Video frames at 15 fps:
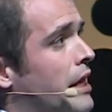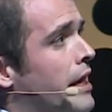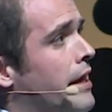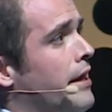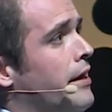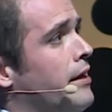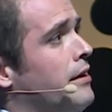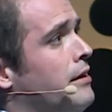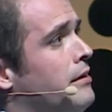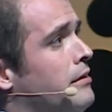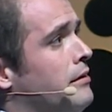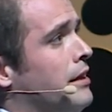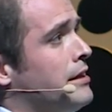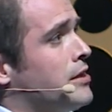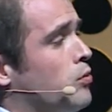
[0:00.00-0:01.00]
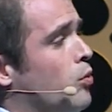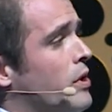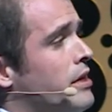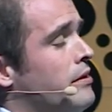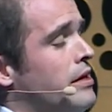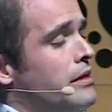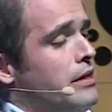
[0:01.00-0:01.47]
And that's why
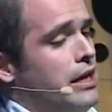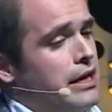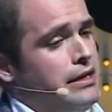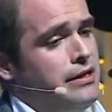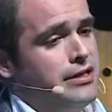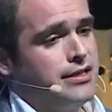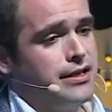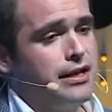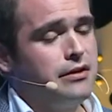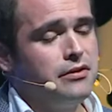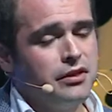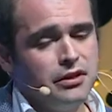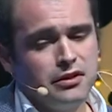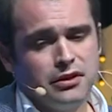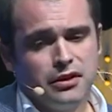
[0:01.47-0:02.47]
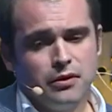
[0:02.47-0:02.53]
they initiated